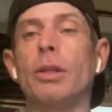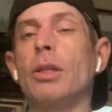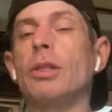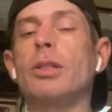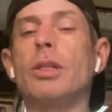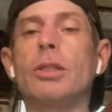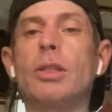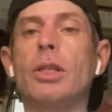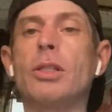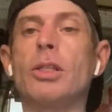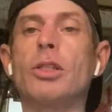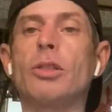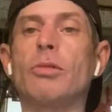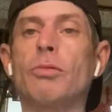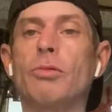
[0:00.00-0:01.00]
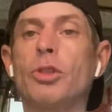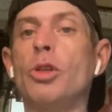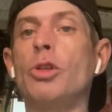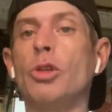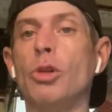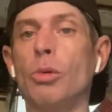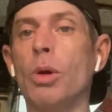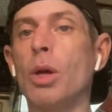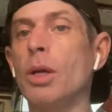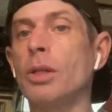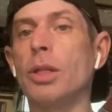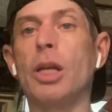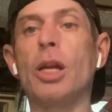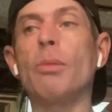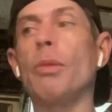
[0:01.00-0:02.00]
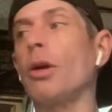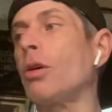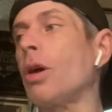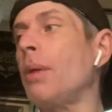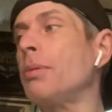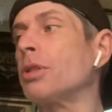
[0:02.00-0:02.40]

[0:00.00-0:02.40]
This is this is to you to hear my gripes,